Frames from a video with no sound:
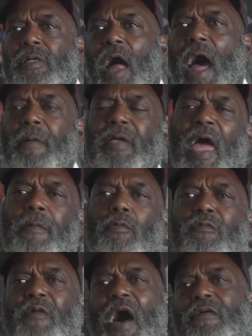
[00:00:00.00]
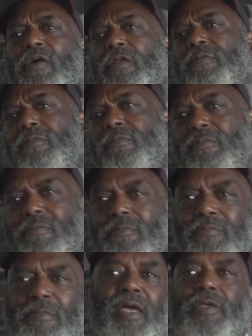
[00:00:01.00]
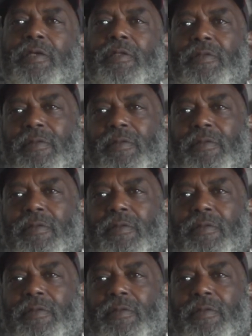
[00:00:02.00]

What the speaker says: I'll be happy with 500 million.